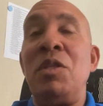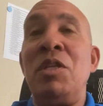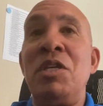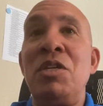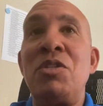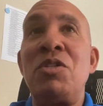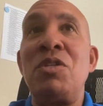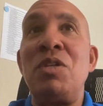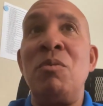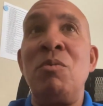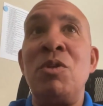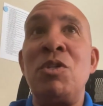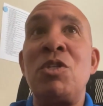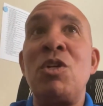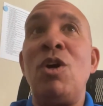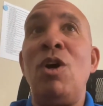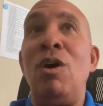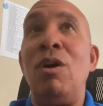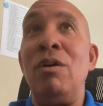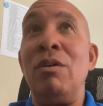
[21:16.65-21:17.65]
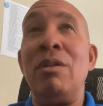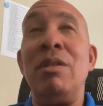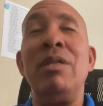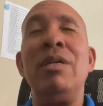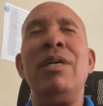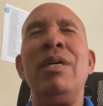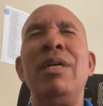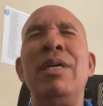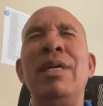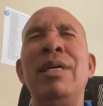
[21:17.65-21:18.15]
it was called
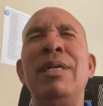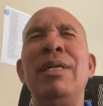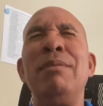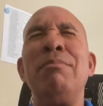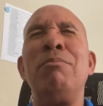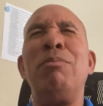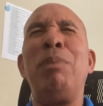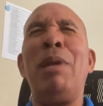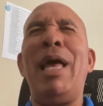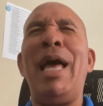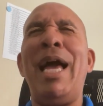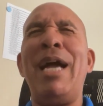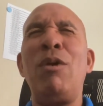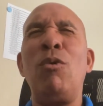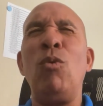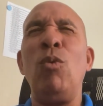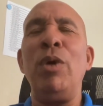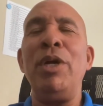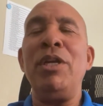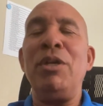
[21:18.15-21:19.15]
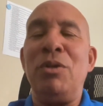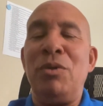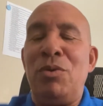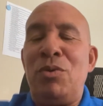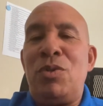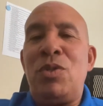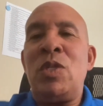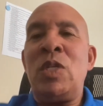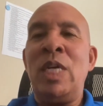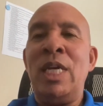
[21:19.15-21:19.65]
the Black
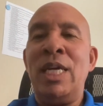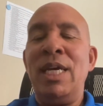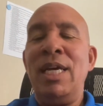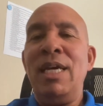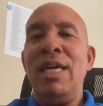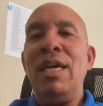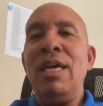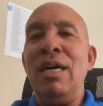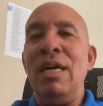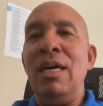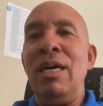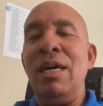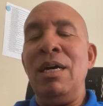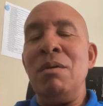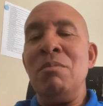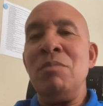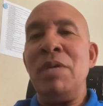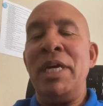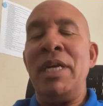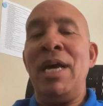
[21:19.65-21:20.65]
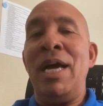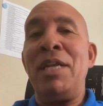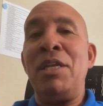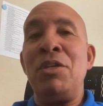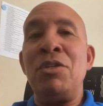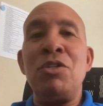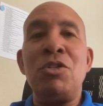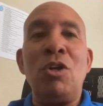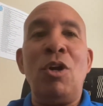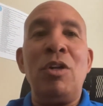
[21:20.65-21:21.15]
Widows, and I
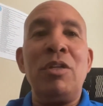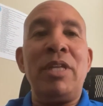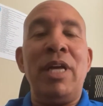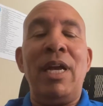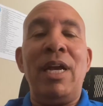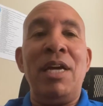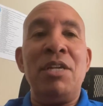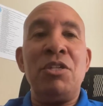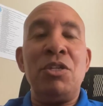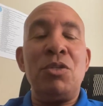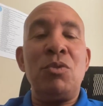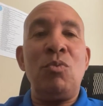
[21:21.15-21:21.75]
didn't start that. I